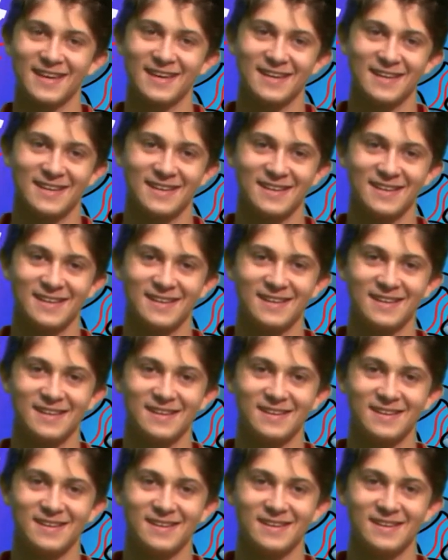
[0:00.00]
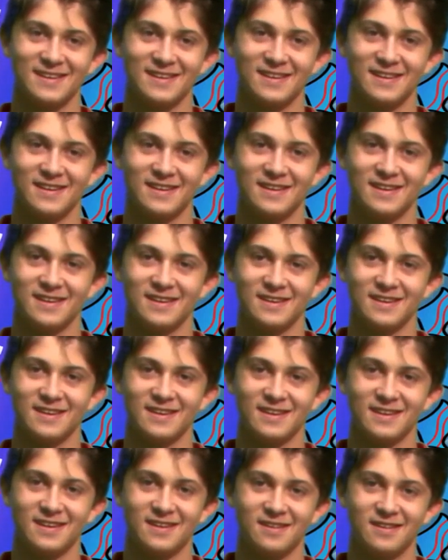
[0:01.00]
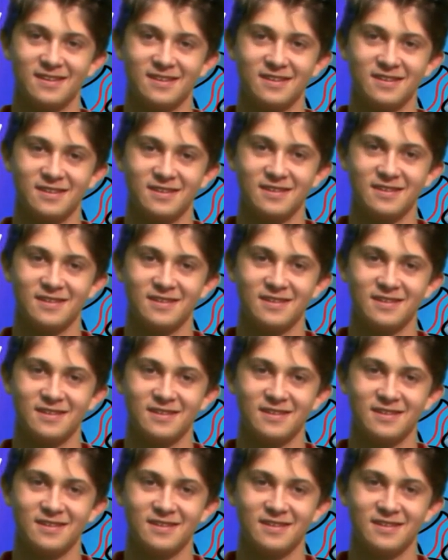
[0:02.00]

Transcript: No words are spoken by the person on screen.